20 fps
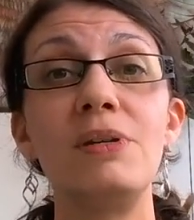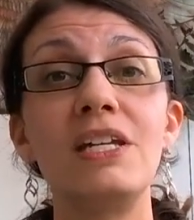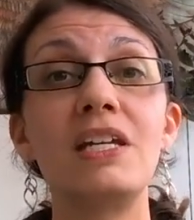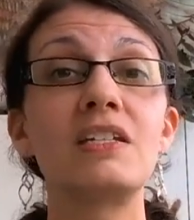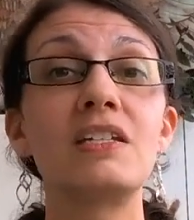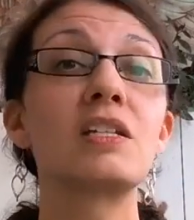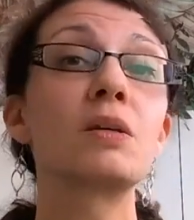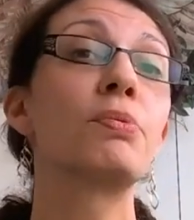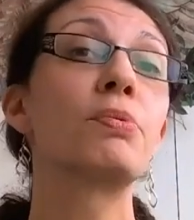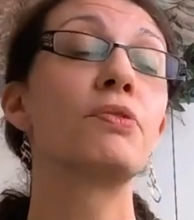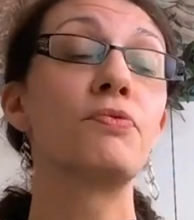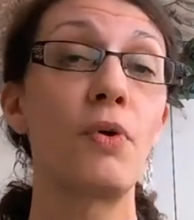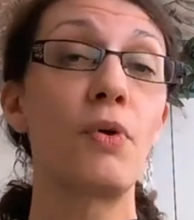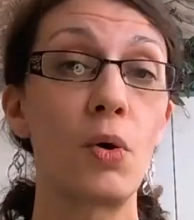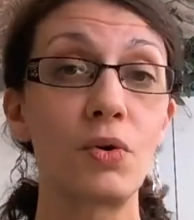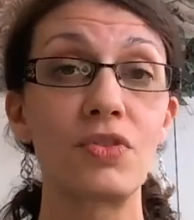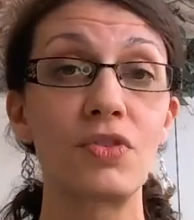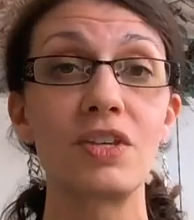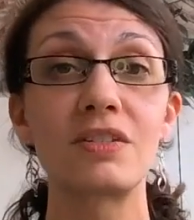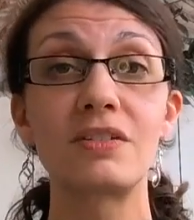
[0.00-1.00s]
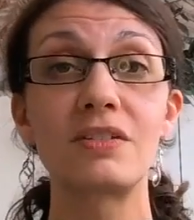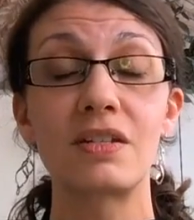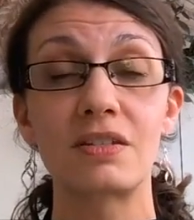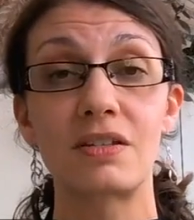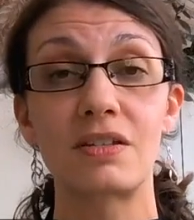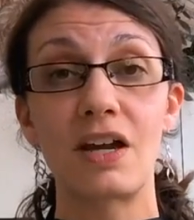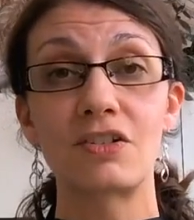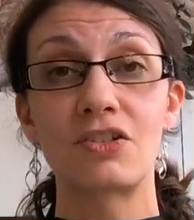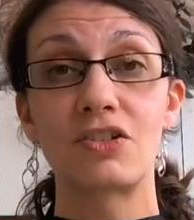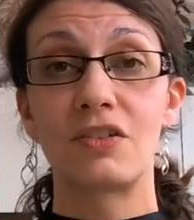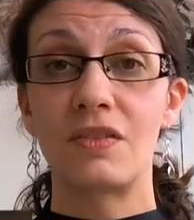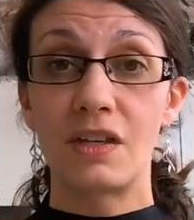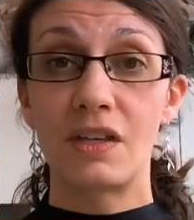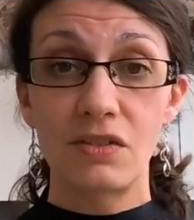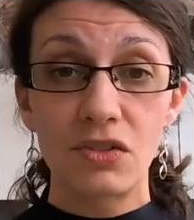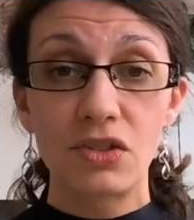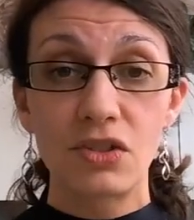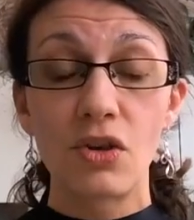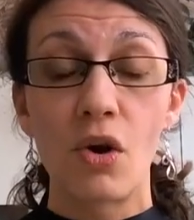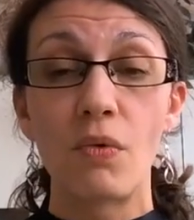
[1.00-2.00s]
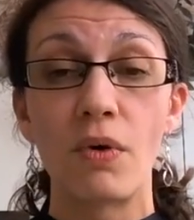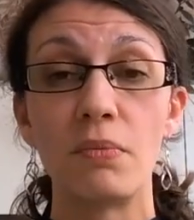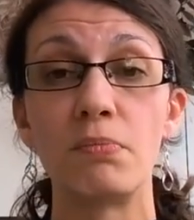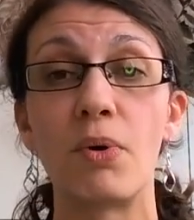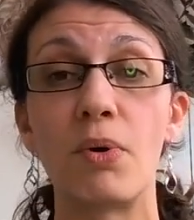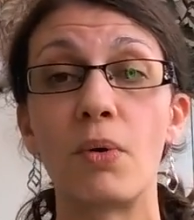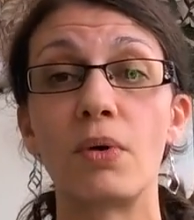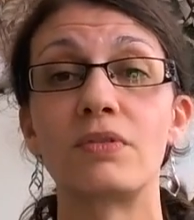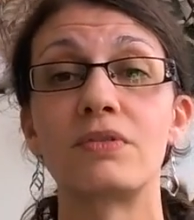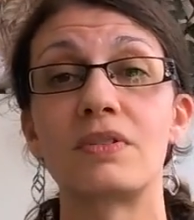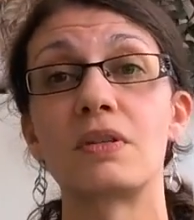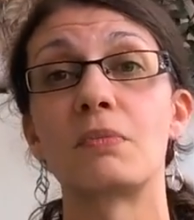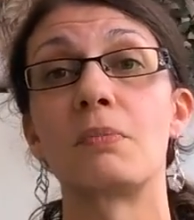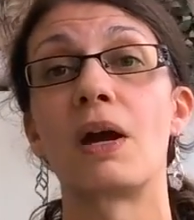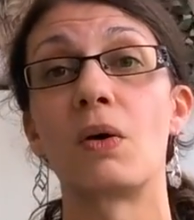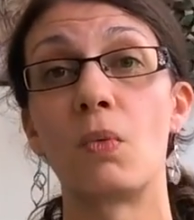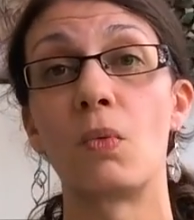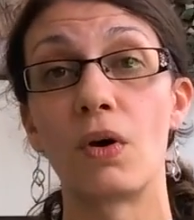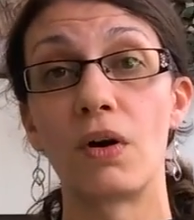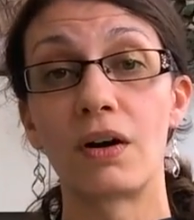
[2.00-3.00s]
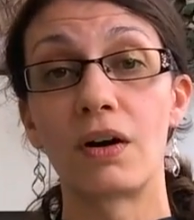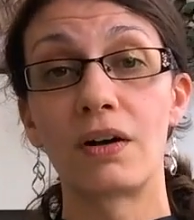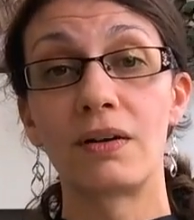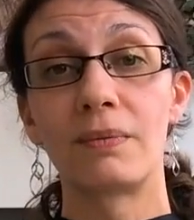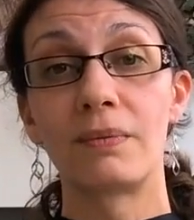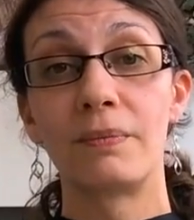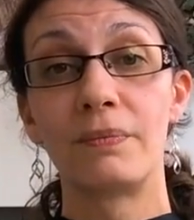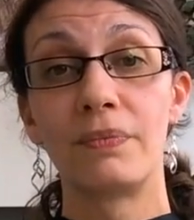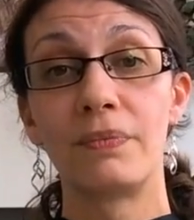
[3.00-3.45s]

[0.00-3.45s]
and begin to provoke this discussion that's so important to my work.